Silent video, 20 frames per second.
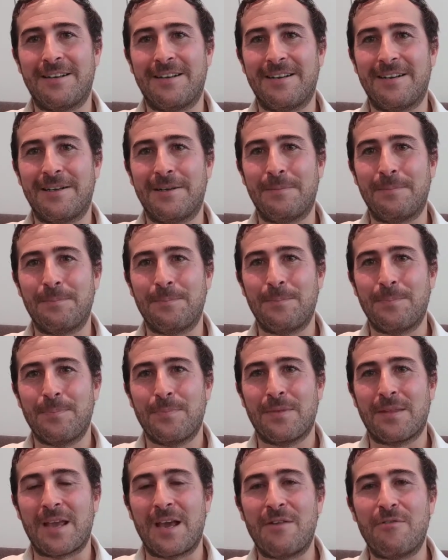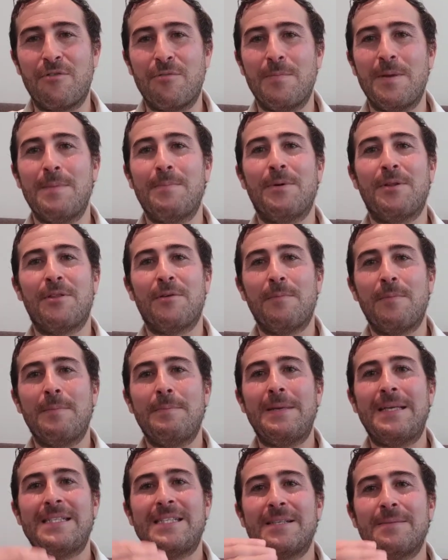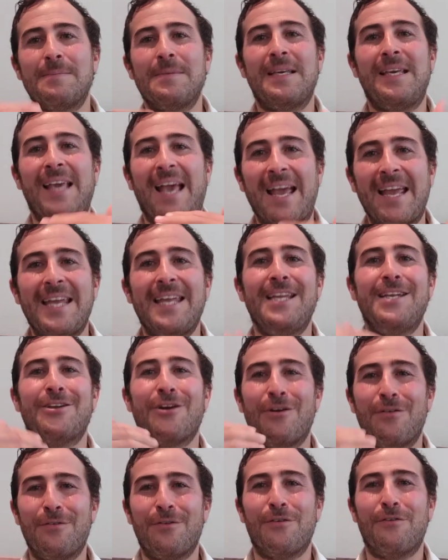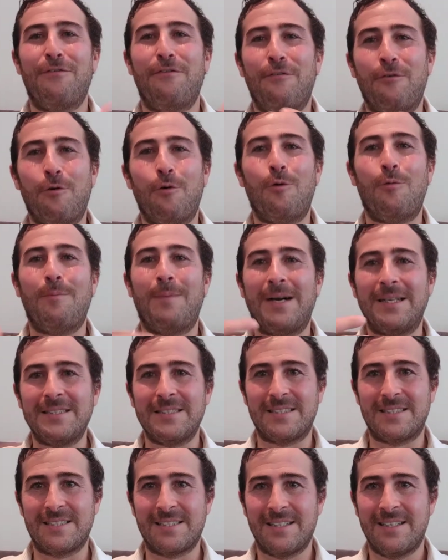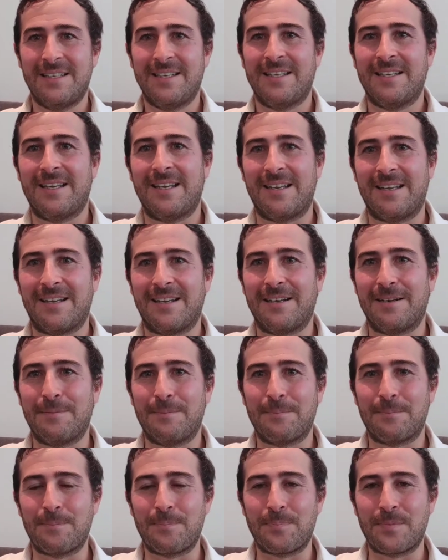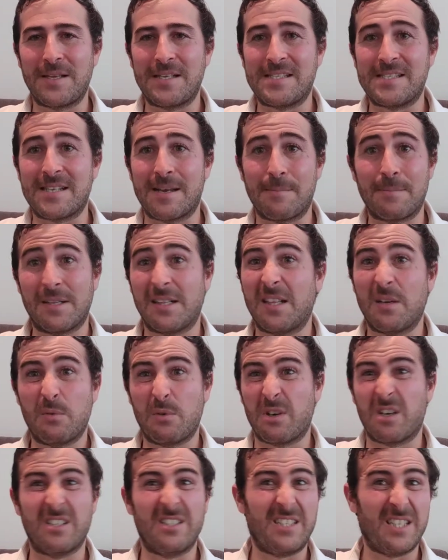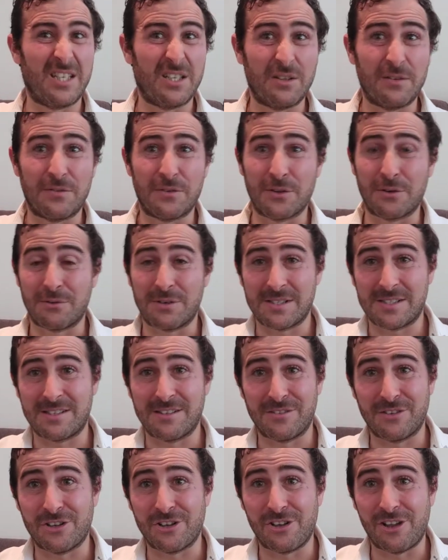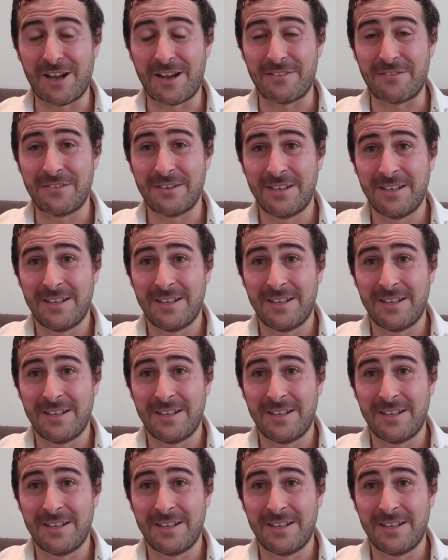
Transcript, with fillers: Um, and remember, the momentum gained over the four months um, is something that will continue for the rest of your life